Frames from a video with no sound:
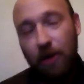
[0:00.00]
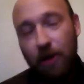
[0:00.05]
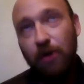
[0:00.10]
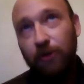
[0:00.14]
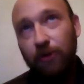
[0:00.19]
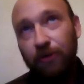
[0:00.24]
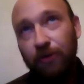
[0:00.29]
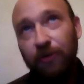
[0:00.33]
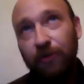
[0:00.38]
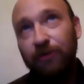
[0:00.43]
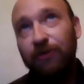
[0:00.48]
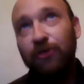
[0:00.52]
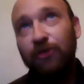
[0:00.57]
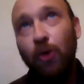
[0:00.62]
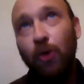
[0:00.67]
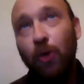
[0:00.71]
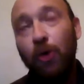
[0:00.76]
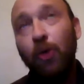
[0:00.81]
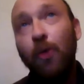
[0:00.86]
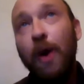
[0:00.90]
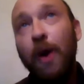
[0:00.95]
Does
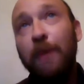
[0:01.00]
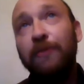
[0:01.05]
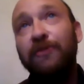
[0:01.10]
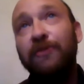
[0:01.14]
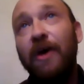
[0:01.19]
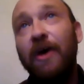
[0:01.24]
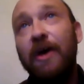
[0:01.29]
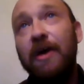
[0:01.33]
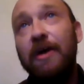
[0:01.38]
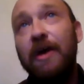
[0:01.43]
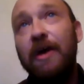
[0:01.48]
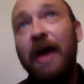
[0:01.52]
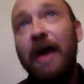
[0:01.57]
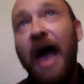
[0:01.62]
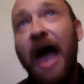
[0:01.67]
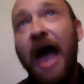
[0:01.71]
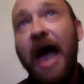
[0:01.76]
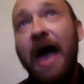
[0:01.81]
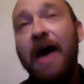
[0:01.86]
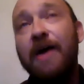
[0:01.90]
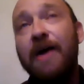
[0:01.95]
your website
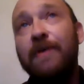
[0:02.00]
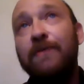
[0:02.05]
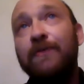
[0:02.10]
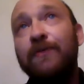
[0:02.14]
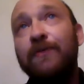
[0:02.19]
have